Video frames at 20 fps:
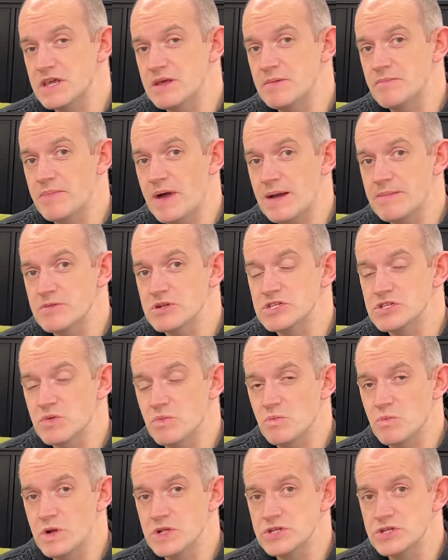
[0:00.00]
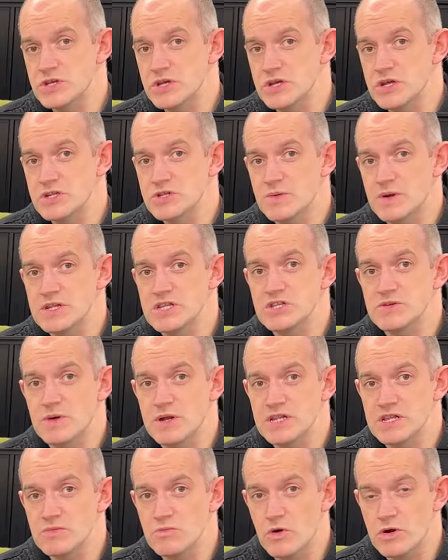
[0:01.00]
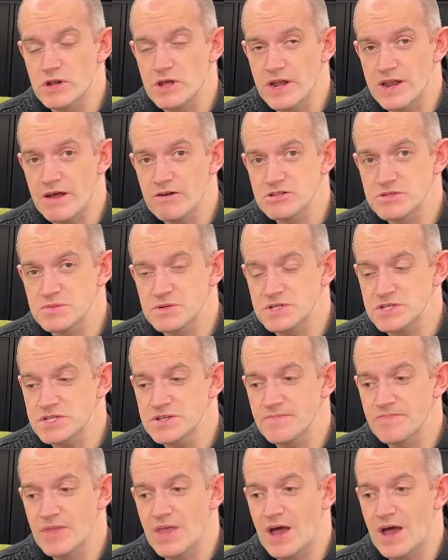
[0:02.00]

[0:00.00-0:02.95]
in Bachmann's Winter twenty twenty-one announcements,